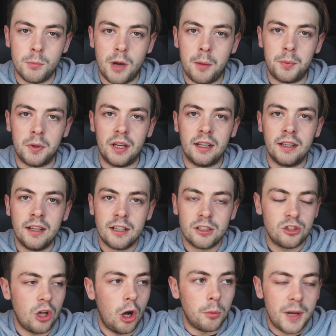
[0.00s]
to mapping,
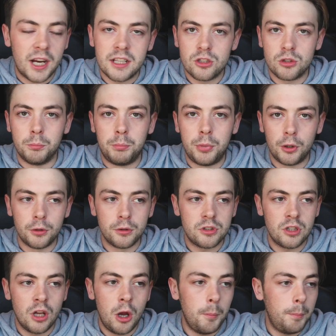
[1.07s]
start making some
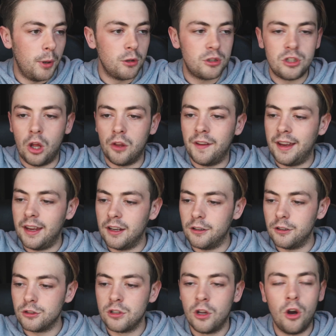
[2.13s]
boosting on the
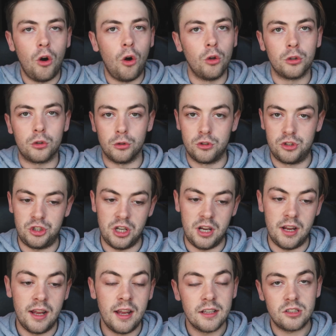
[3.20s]
haters, all the good
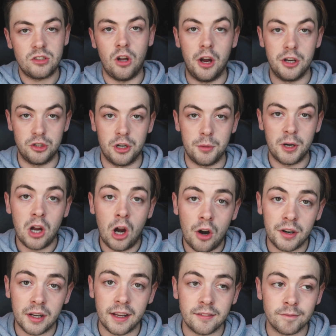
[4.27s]
shit, start enjoying my
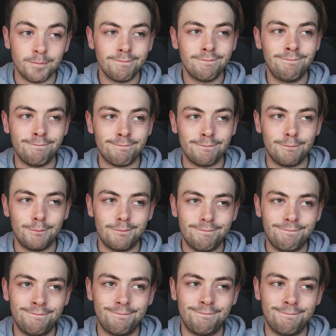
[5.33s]
car again.
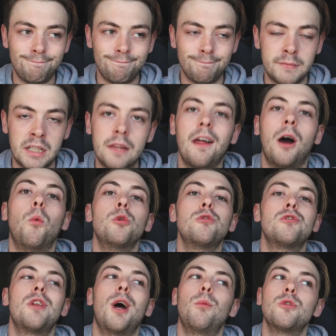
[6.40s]
That
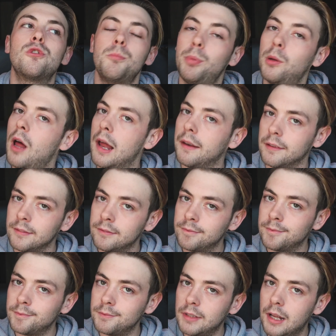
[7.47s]
was the plan.
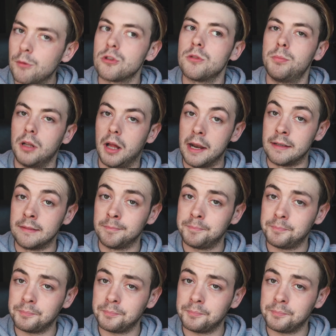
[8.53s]
That was the plan.